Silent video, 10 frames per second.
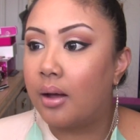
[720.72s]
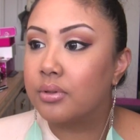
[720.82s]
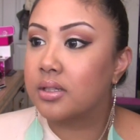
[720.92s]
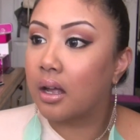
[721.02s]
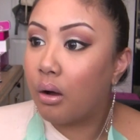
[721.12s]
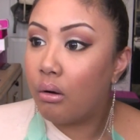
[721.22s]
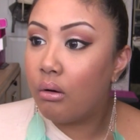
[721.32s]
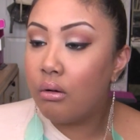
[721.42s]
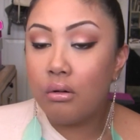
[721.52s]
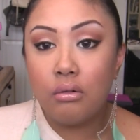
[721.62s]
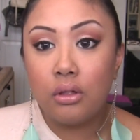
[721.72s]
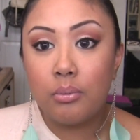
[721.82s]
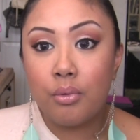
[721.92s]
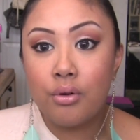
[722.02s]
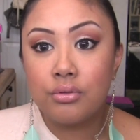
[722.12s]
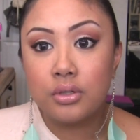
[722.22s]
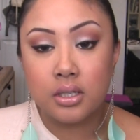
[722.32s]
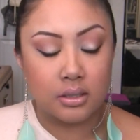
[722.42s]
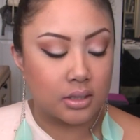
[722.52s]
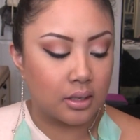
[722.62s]
I was like, holy
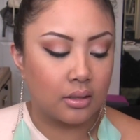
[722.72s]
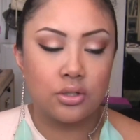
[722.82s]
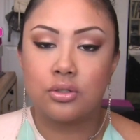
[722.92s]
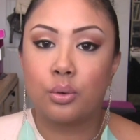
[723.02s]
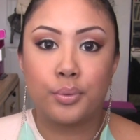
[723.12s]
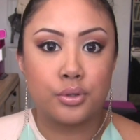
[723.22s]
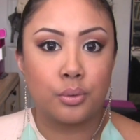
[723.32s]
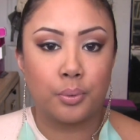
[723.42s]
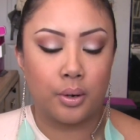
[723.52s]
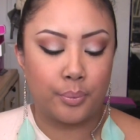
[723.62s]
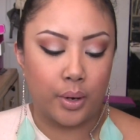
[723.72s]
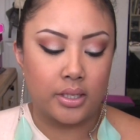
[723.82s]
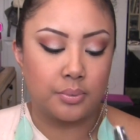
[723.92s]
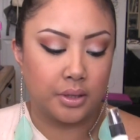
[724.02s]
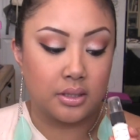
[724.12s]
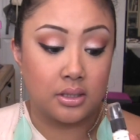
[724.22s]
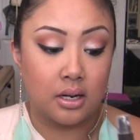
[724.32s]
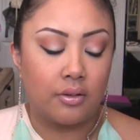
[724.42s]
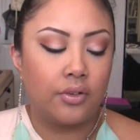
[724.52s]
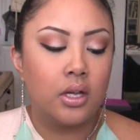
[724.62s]
Moses, like super super impressed with this
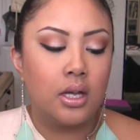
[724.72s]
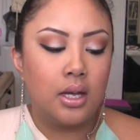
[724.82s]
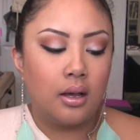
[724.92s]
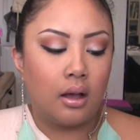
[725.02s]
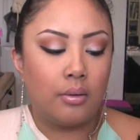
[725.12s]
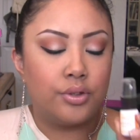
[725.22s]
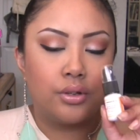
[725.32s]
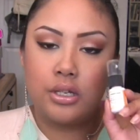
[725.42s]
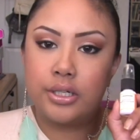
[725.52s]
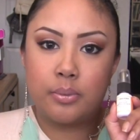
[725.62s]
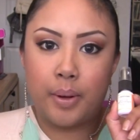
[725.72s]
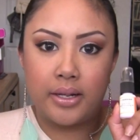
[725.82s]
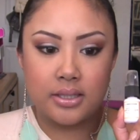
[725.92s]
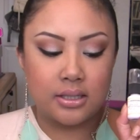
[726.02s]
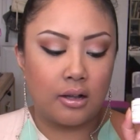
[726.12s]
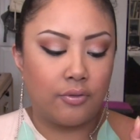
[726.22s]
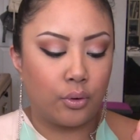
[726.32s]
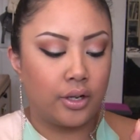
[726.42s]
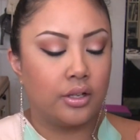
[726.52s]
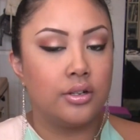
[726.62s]
stuff. Um, you can use it by itself,
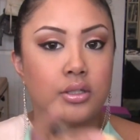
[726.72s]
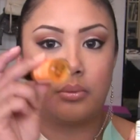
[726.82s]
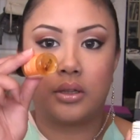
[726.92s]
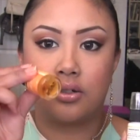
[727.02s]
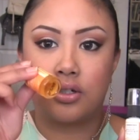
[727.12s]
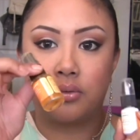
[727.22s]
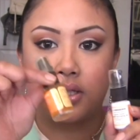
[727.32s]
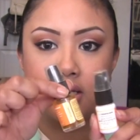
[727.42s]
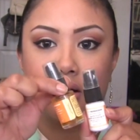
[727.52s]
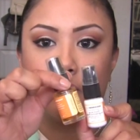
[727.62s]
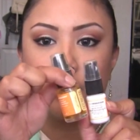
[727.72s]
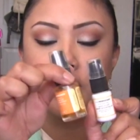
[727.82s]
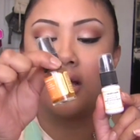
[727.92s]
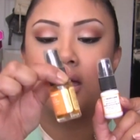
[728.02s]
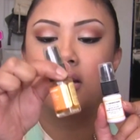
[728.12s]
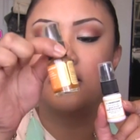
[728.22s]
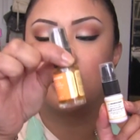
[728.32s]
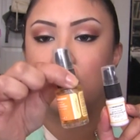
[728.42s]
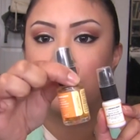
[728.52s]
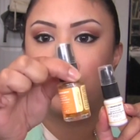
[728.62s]
or you can use it with the Truth Serum, which again is
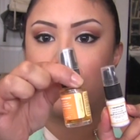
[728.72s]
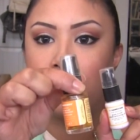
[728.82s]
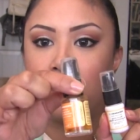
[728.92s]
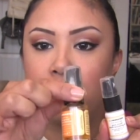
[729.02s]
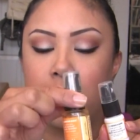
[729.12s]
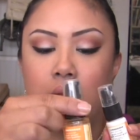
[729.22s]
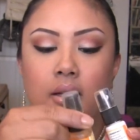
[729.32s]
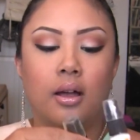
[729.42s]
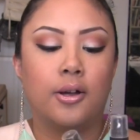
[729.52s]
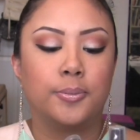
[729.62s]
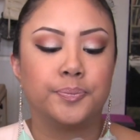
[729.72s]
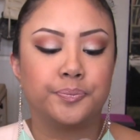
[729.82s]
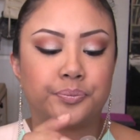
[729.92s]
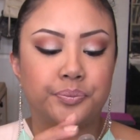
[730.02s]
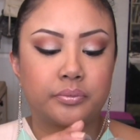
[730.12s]
another favorite of mine. Um,